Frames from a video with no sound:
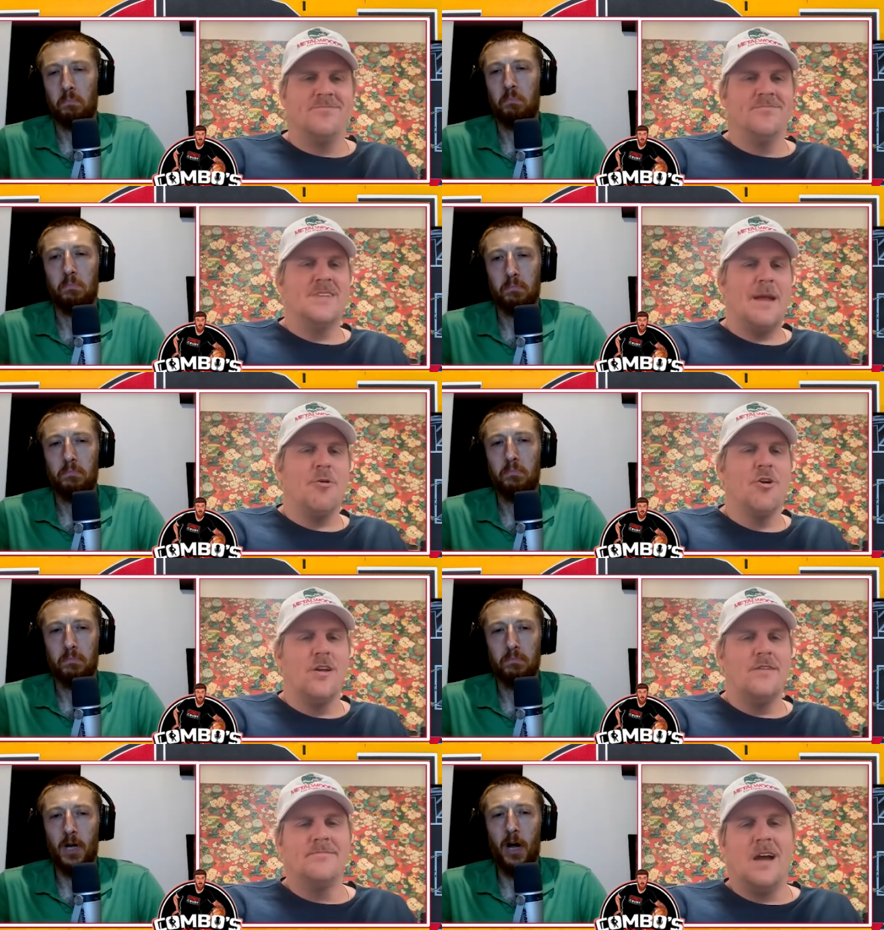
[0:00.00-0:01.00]

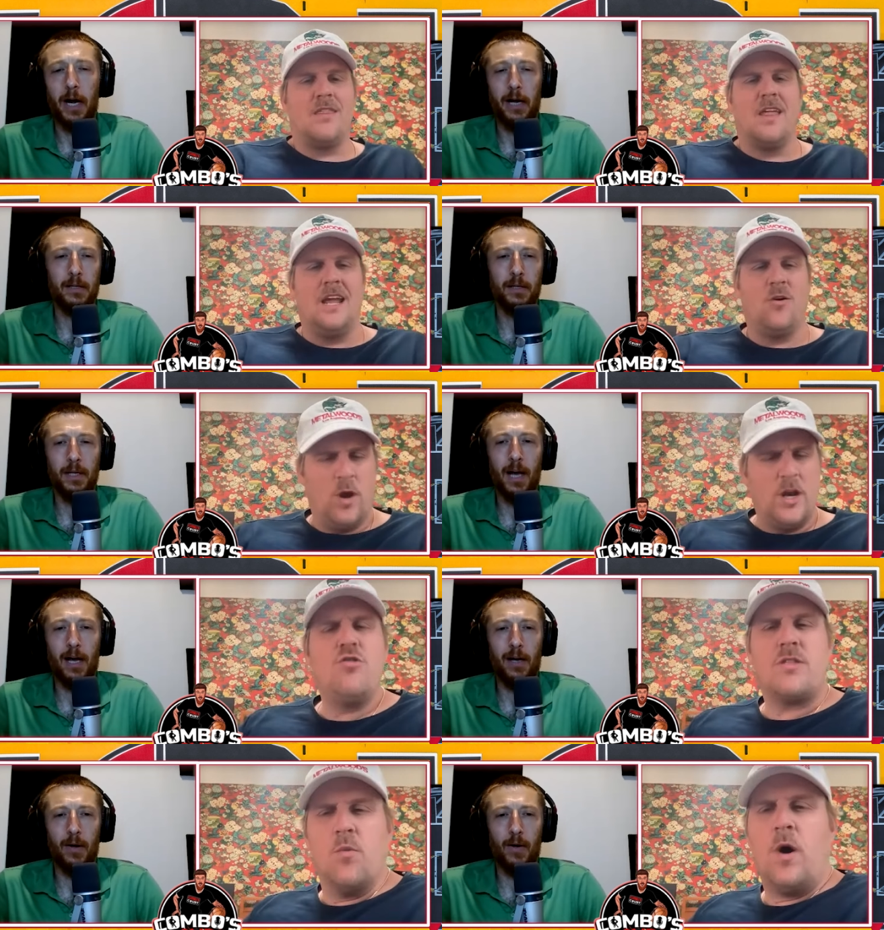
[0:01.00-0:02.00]
Speaker 1: neighborhood. I think. All right. What do you, I,
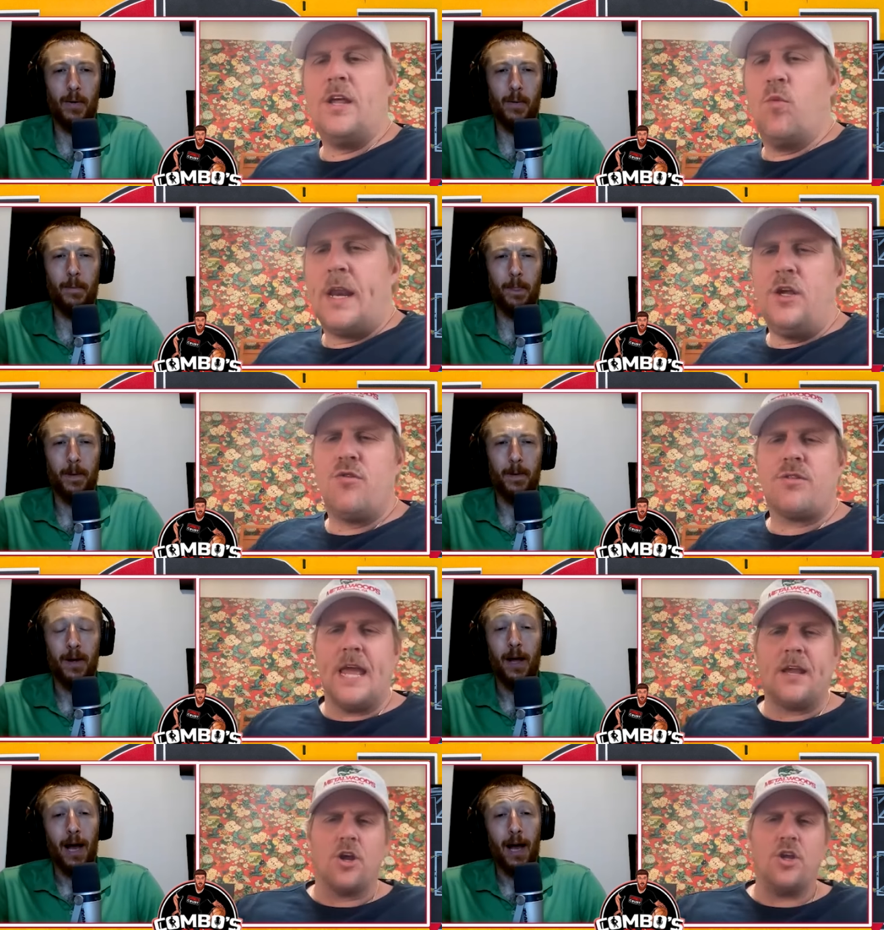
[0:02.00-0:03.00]
what do you, what do you think?
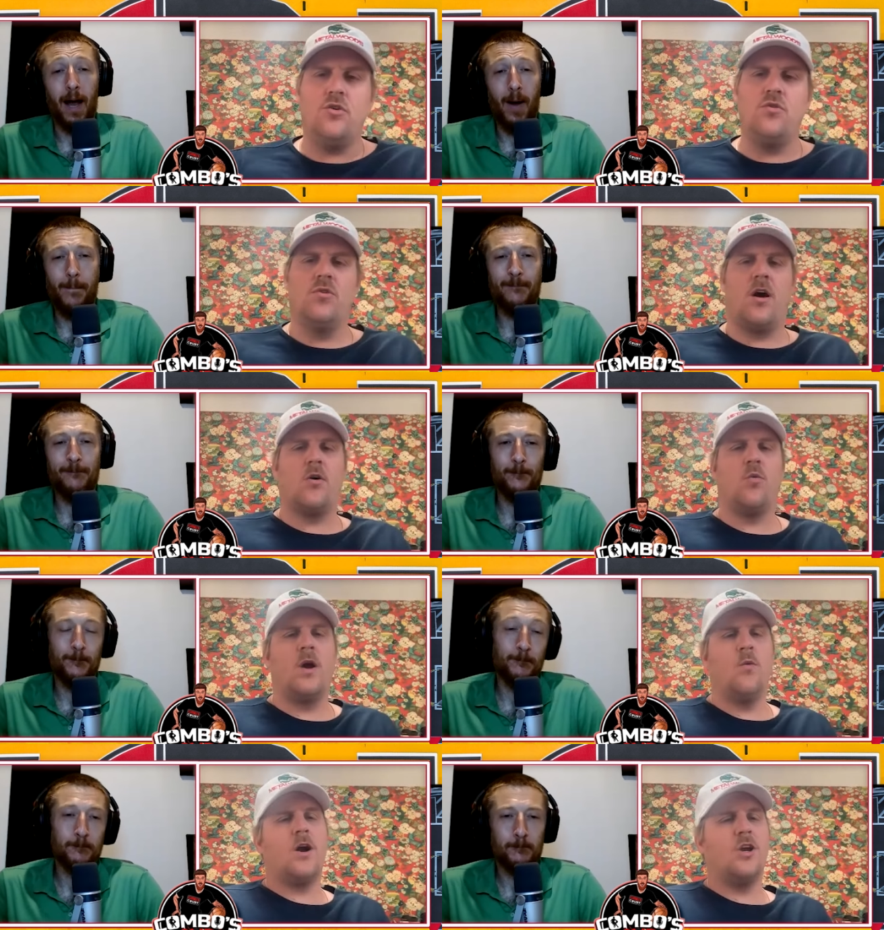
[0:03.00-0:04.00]
Are you where
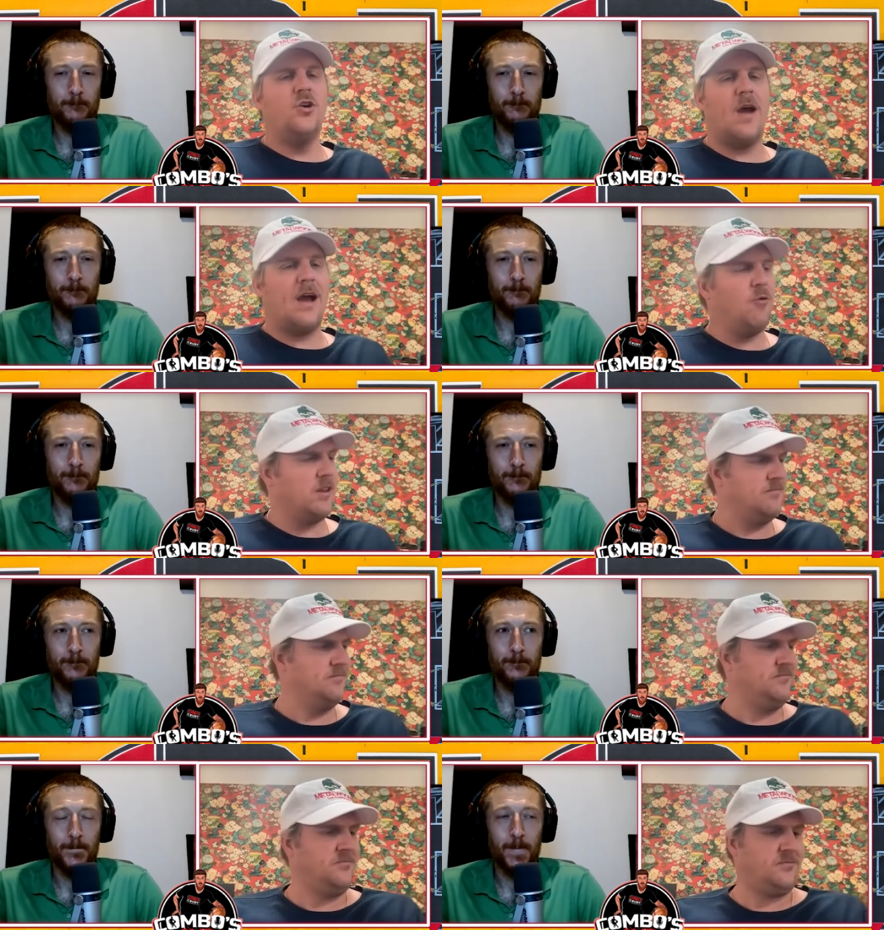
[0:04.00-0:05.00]
where are you at with him?
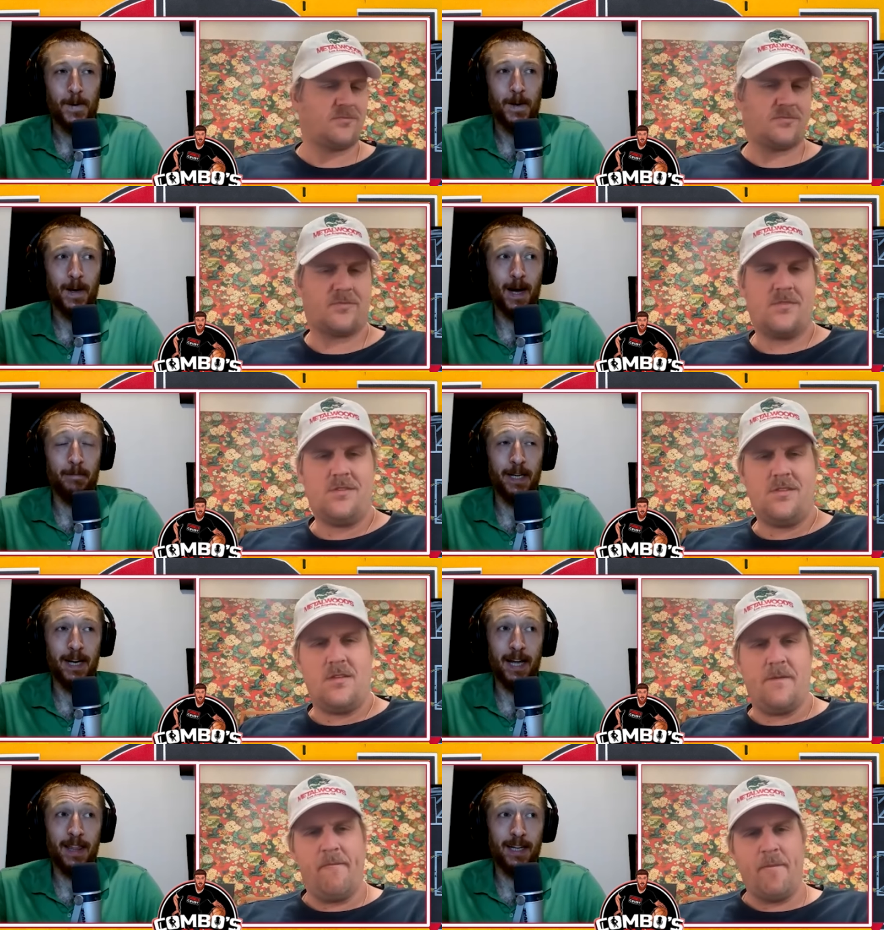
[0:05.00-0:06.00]
Speaker 2: I
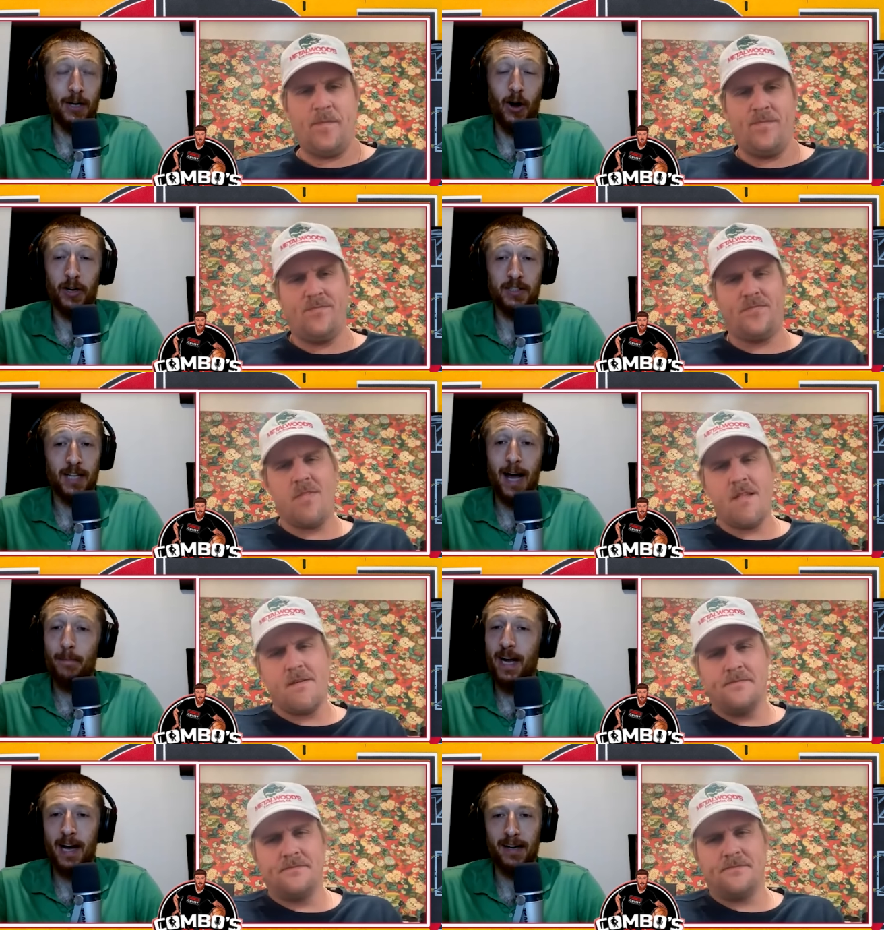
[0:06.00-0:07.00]
mean, I think Hard.
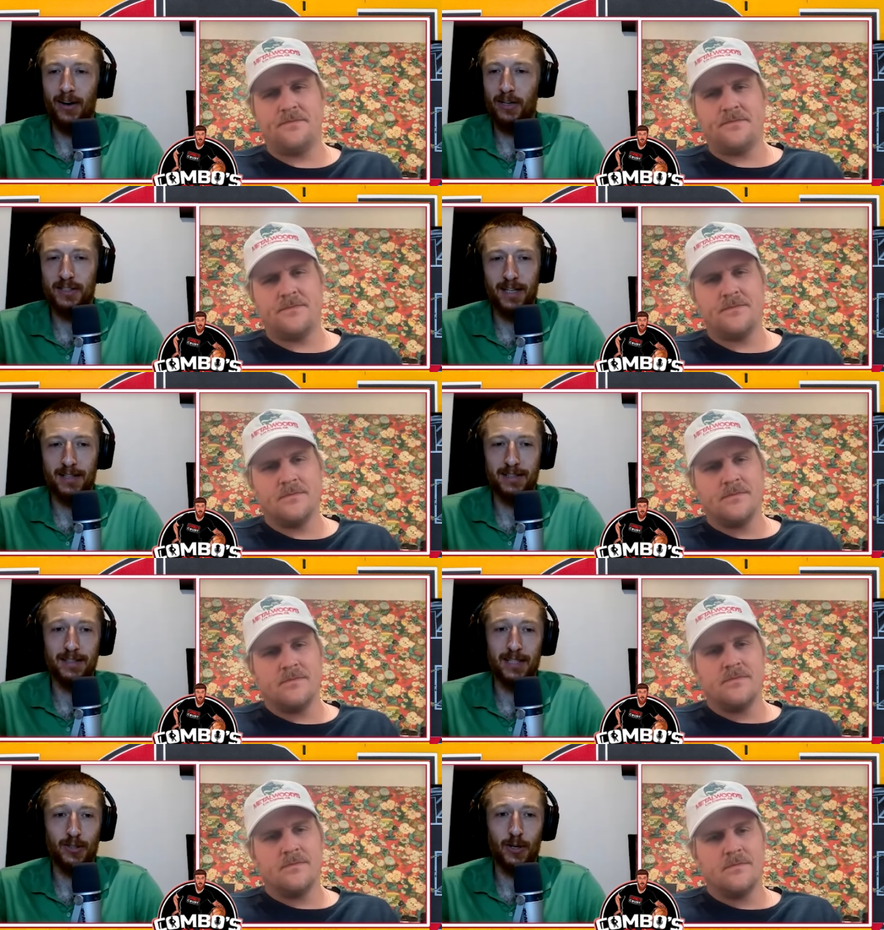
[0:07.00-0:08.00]
I've been high on Hardstein
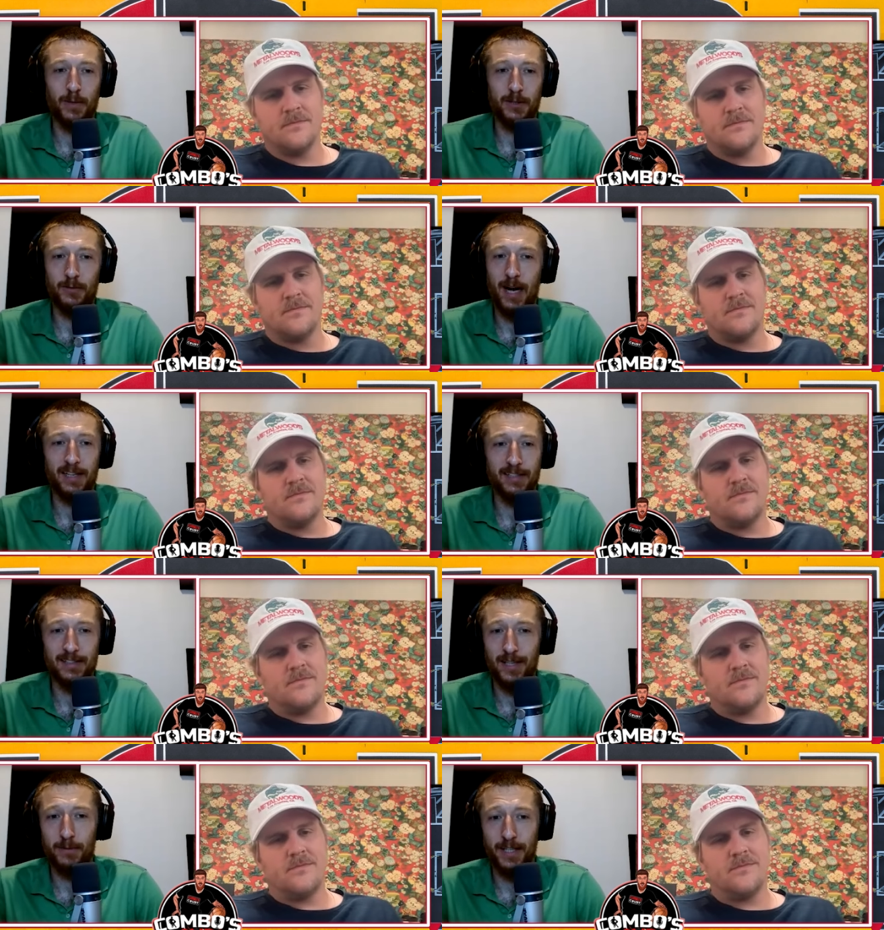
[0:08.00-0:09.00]
since I saw him with the Rockets in
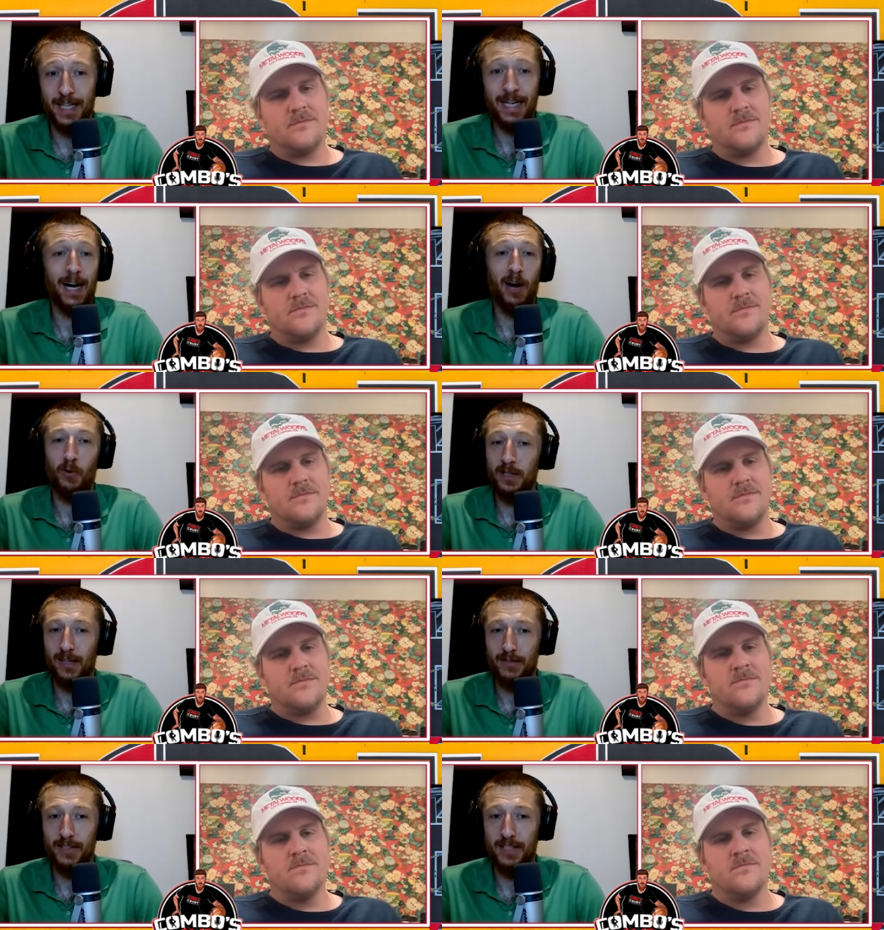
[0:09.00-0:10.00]
summer league. Like I always
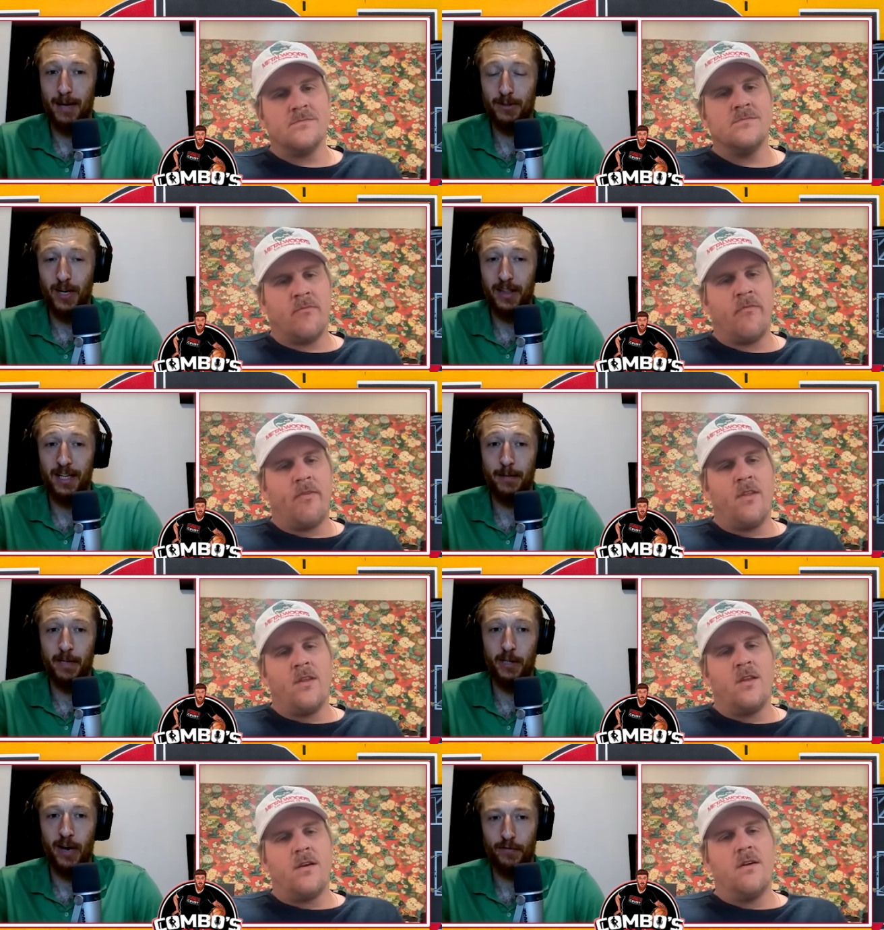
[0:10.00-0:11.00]
loved his game, so I think he'd
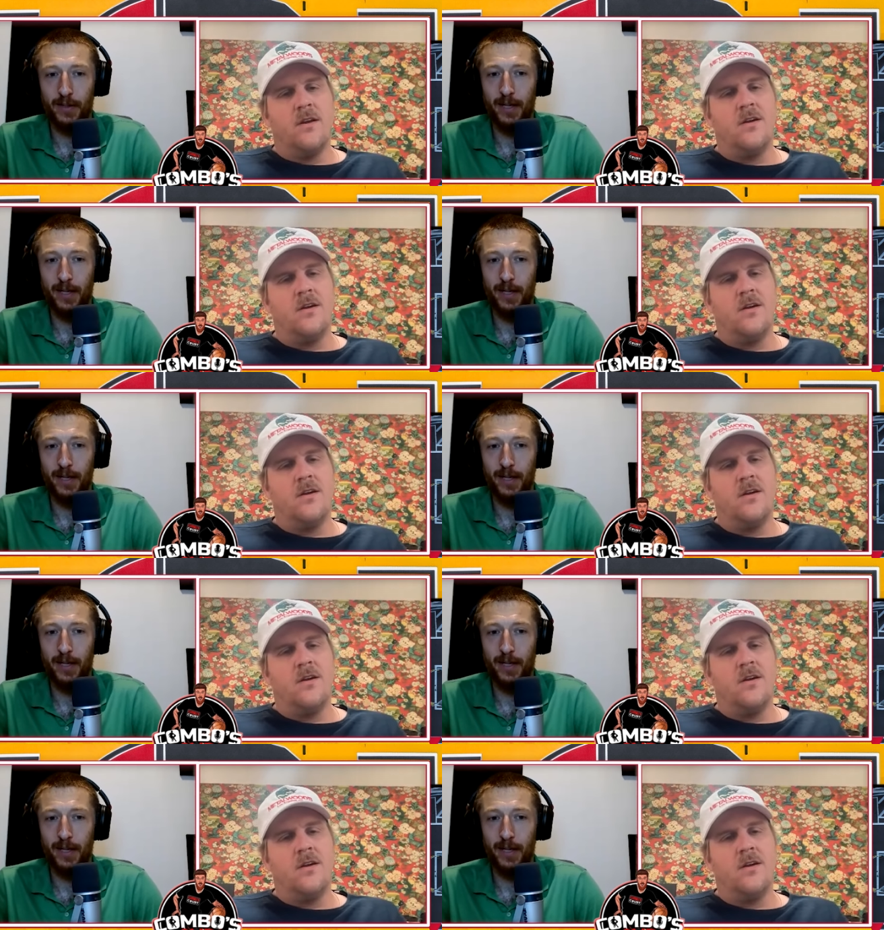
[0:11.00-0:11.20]
be great for